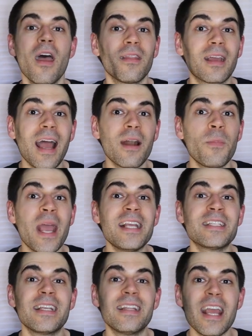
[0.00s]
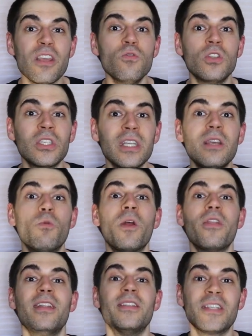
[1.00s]
the kind of pacing that you see
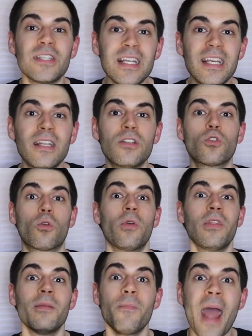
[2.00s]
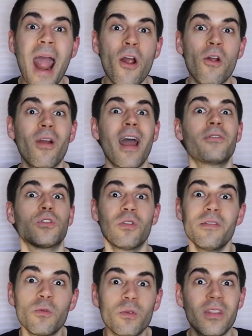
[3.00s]
within scenes or within paragraphs or
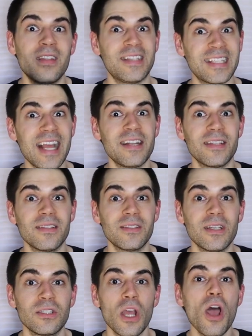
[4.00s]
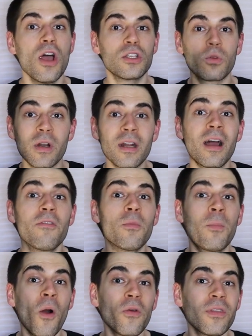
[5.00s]
even within sentences. So we're going to cover
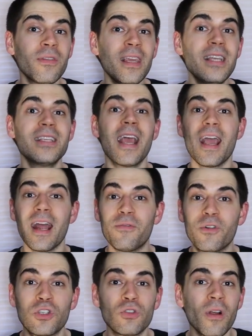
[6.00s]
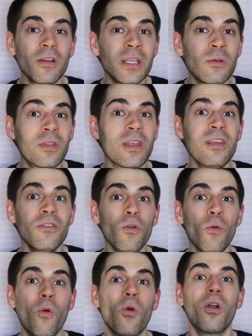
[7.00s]
both of these, and if you're struggling with
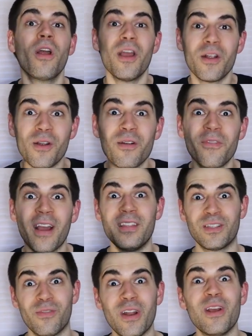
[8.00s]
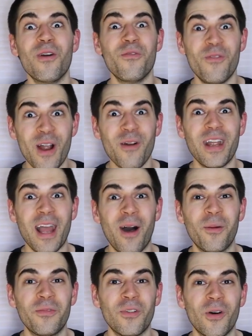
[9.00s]
either or, you're going to find this video very
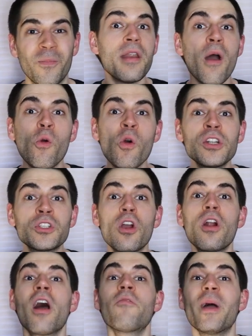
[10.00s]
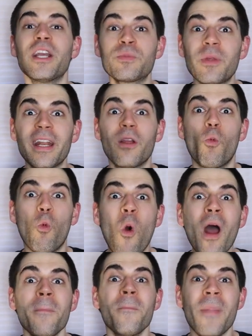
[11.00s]
helpful. Now I want to start off by explaining
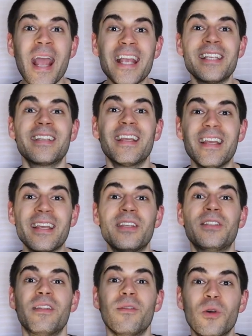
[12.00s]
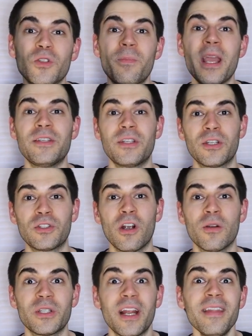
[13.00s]
what pacing is in the most basic
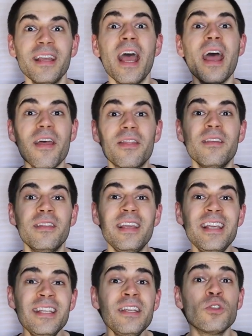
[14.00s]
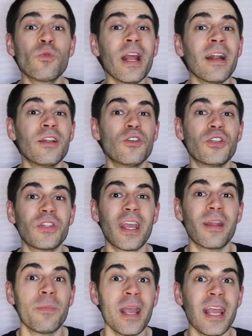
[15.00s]
terms. I think the easiest way to
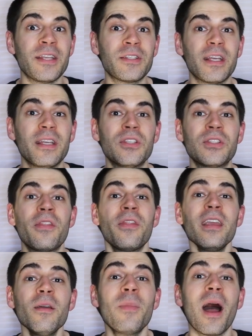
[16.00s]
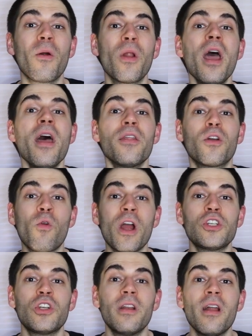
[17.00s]
understand pacing is to think about the
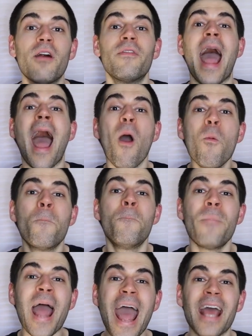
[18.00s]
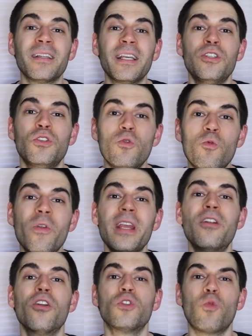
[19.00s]
question of how badly do
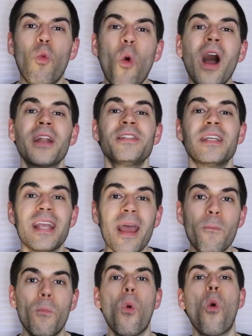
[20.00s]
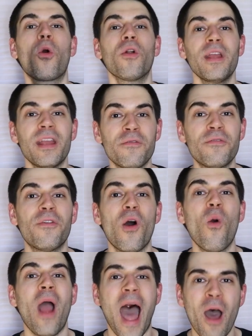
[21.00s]
readers want to get more
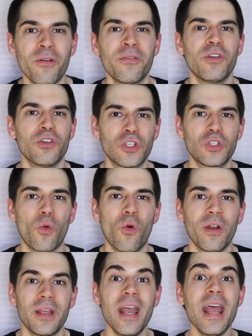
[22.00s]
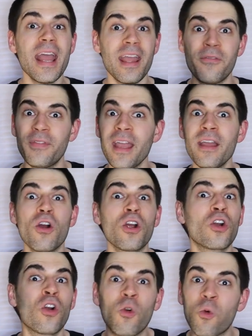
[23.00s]
info out of your story. If they
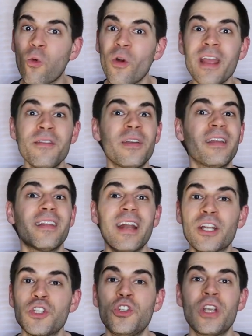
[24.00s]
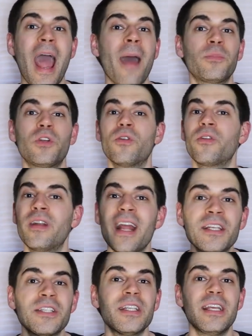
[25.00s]
are craving the next chapter or the
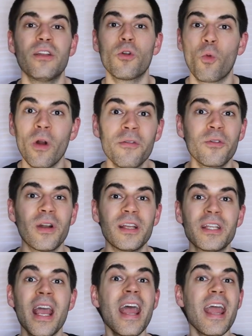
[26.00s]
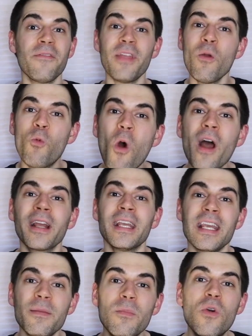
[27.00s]
next scene or whatever it is, if they want to
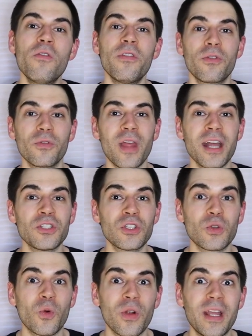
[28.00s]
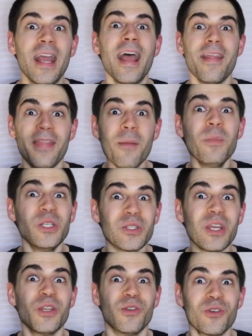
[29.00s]
keep moving through that story, that means
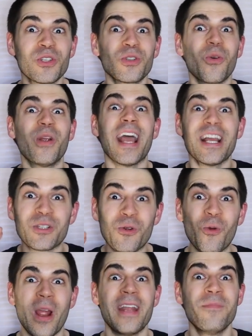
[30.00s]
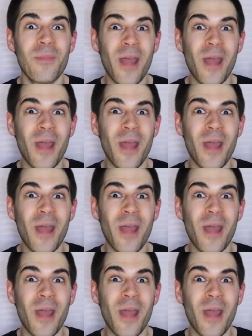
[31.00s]
that your story has great